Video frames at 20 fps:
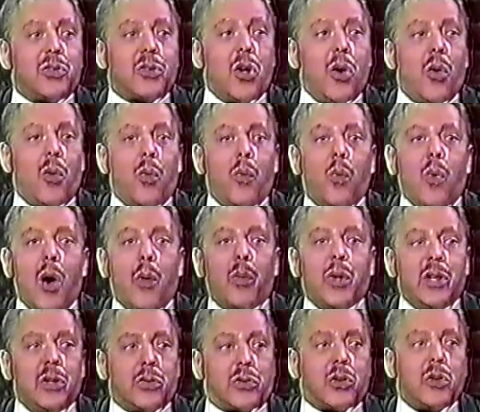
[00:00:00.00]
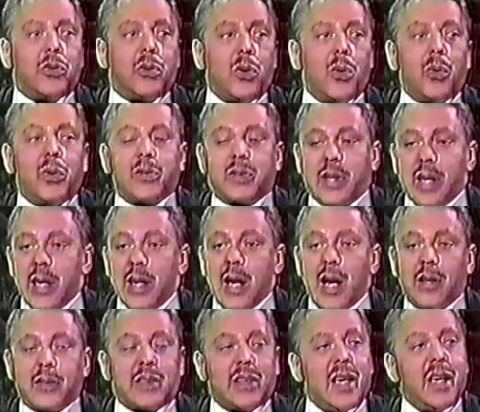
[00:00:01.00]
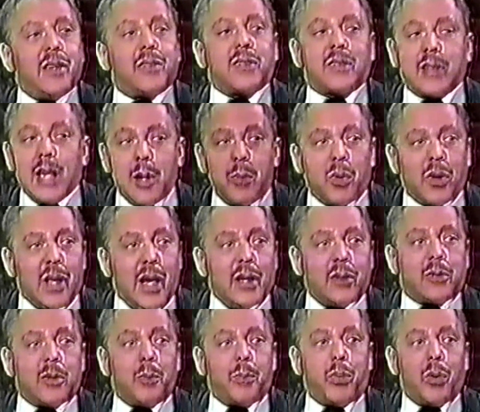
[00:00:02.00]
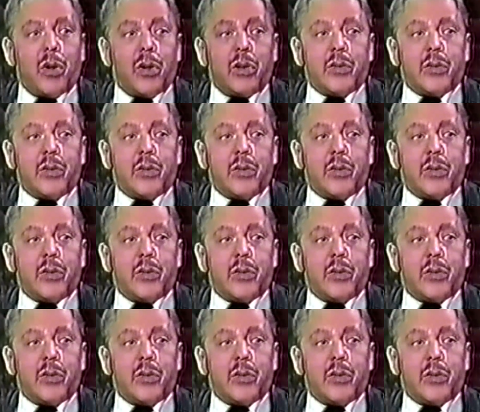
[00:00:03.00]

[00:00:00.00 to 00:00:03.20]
So what we used to do is get out there, stabilize the